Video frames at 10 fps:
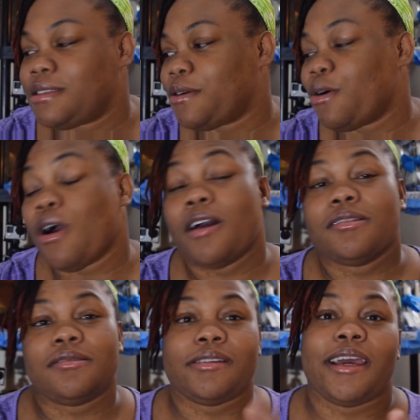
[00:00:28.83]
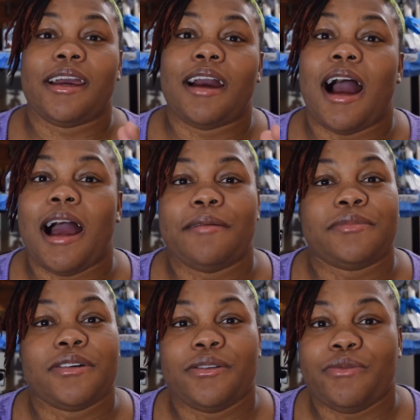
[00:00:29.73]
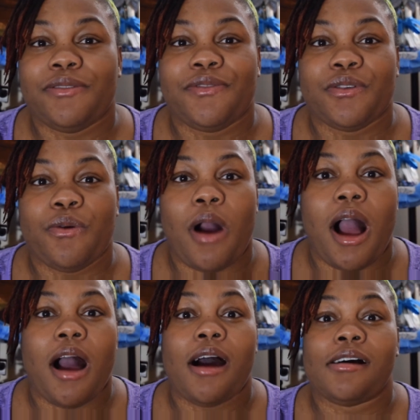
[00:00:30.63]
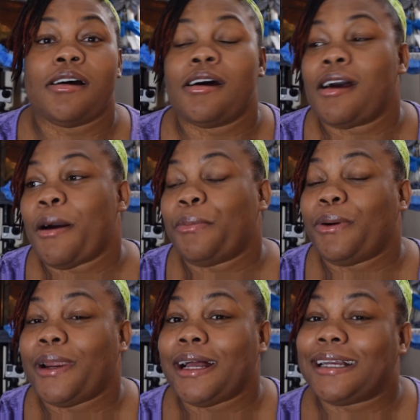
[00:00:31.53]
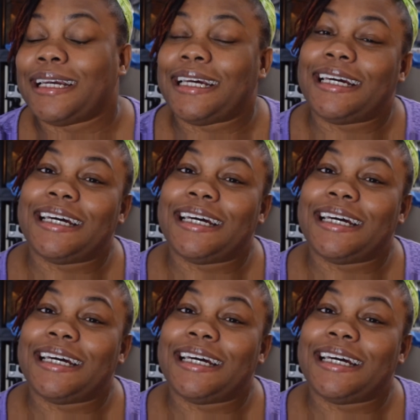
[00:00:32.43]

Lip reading: So today I'm gonna review a product